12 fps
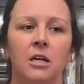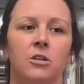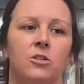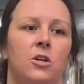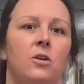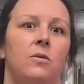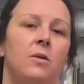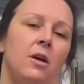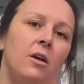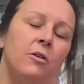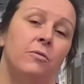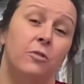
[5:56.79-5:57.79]
So
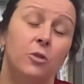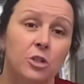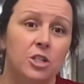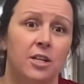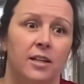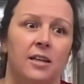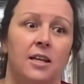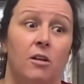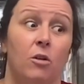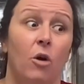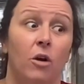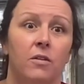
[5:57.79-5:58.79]
unfortunately, a
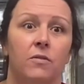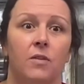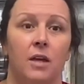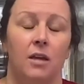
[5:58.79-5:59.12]
lot of